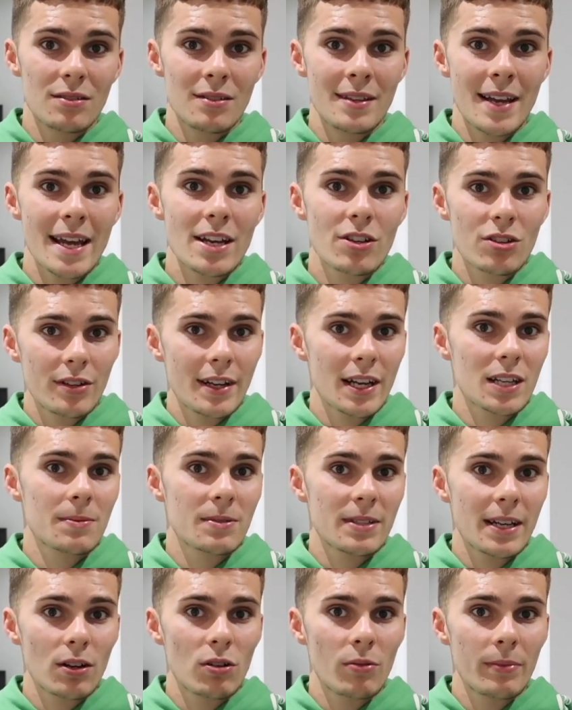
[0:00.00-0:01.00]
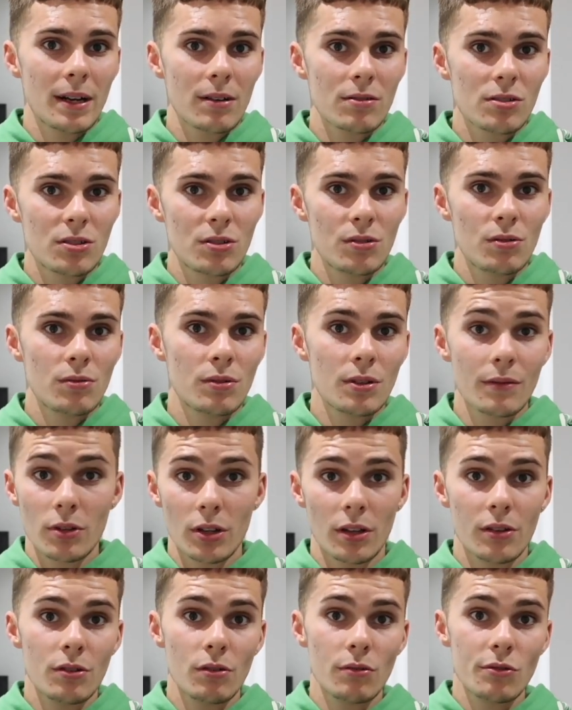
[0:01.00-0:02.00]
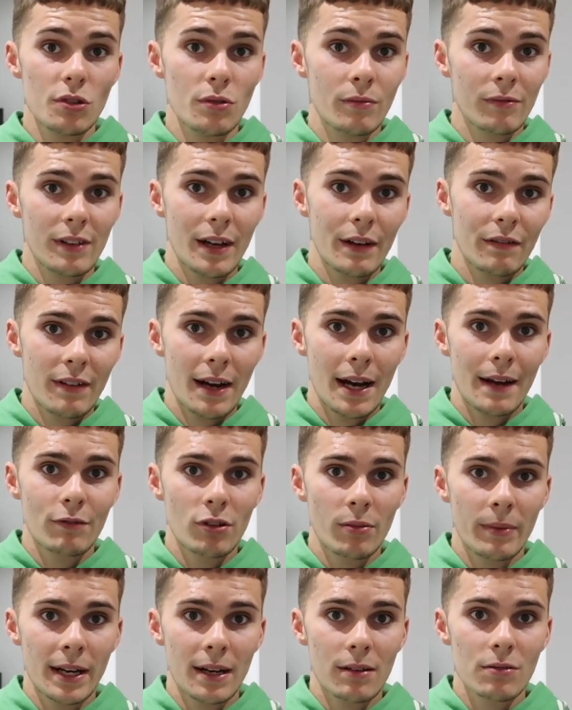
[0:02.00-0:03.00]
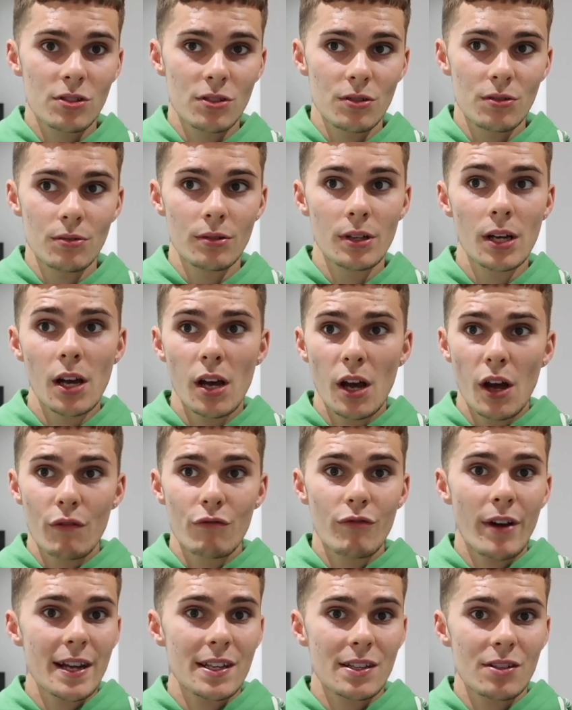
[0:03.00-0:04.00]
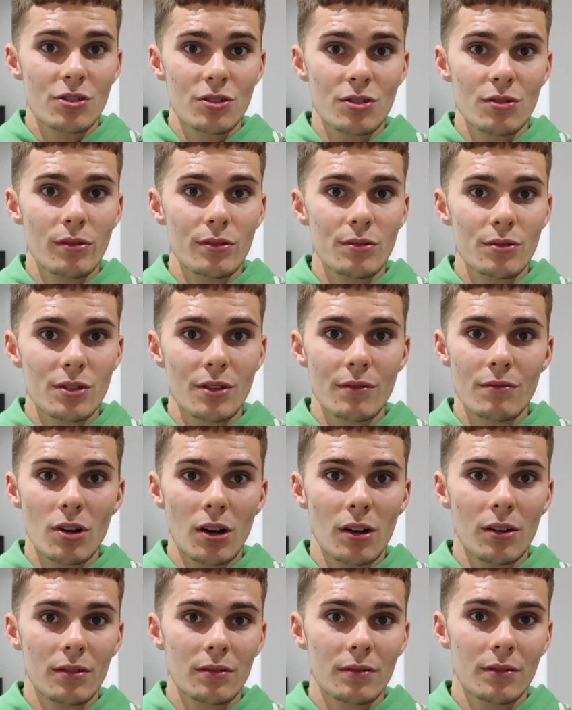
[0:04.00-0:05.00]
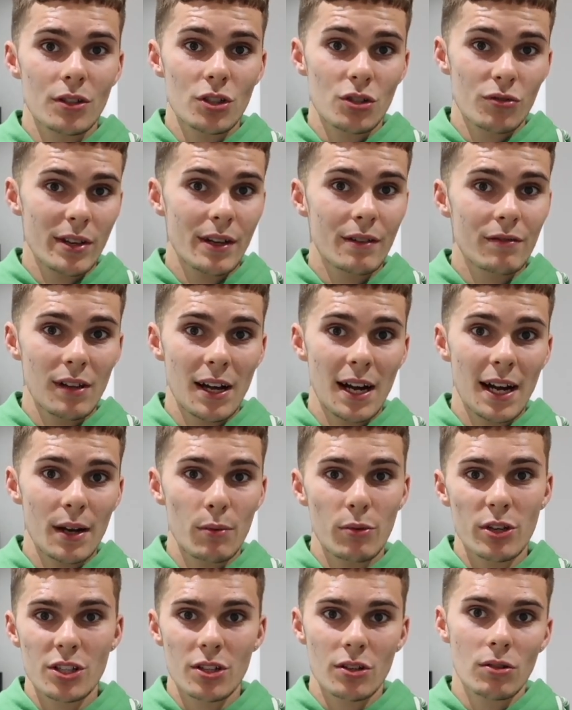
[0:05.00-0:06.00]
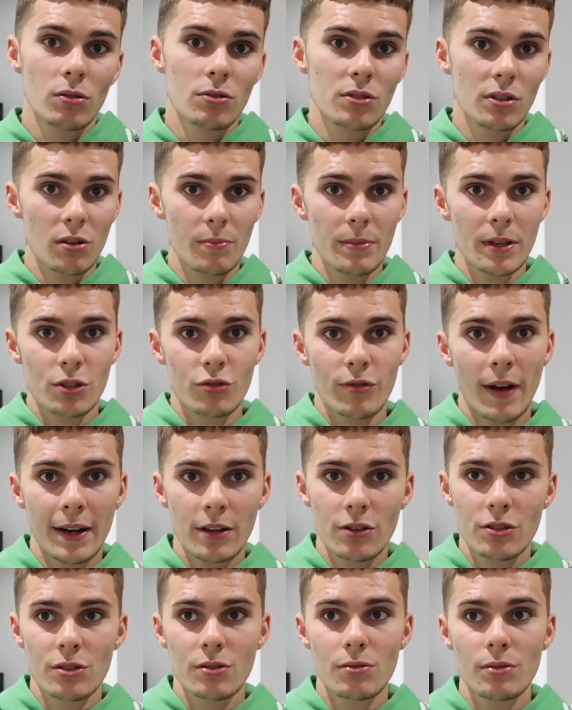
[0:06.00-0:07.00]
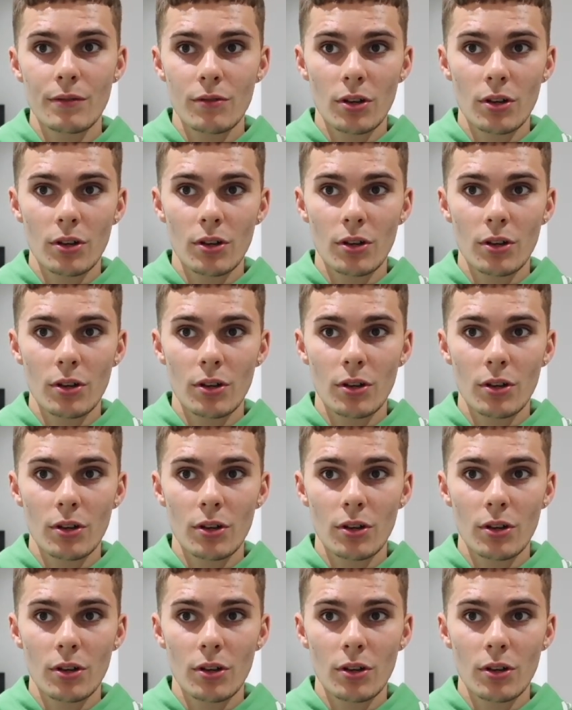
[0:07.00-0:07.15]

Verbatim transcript: Nature Next Percent coming out soon, you've got the new Zoom Fly 5 coming out soon. Racing shoes, you've got the Streak Fly, which also could be a training shoe, you've